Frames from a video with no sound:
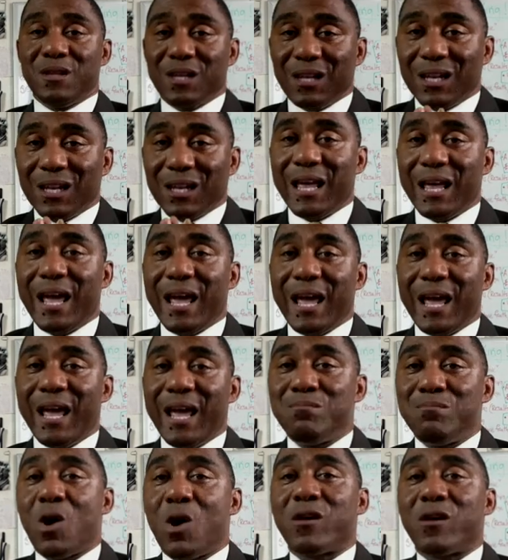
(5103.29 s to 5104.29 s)
The
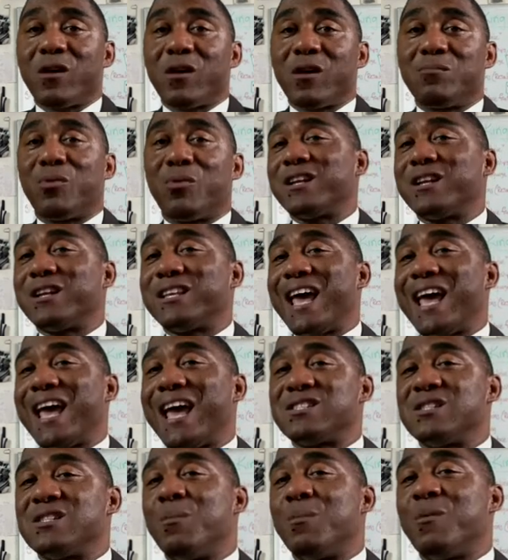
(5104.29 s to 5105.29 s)
landmark
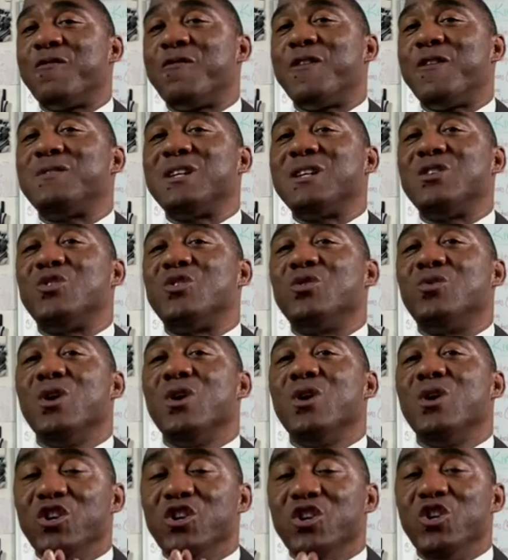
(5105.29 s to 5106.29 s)
broadcast number 52.
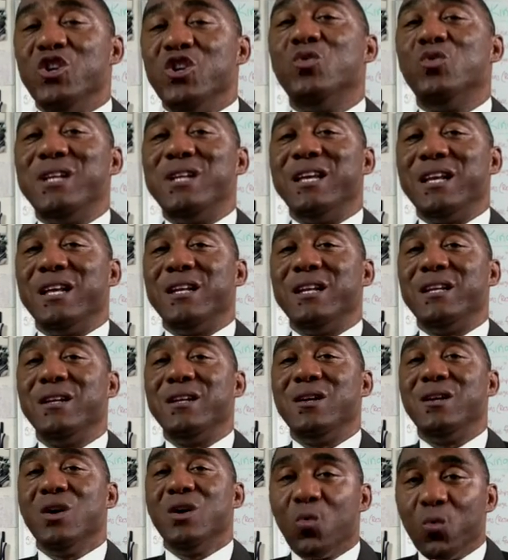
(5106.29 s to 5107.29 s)
You did it.
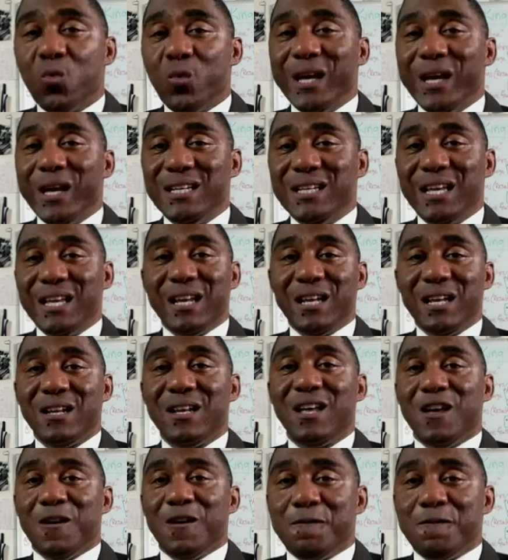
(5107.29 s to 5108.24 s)
We did it.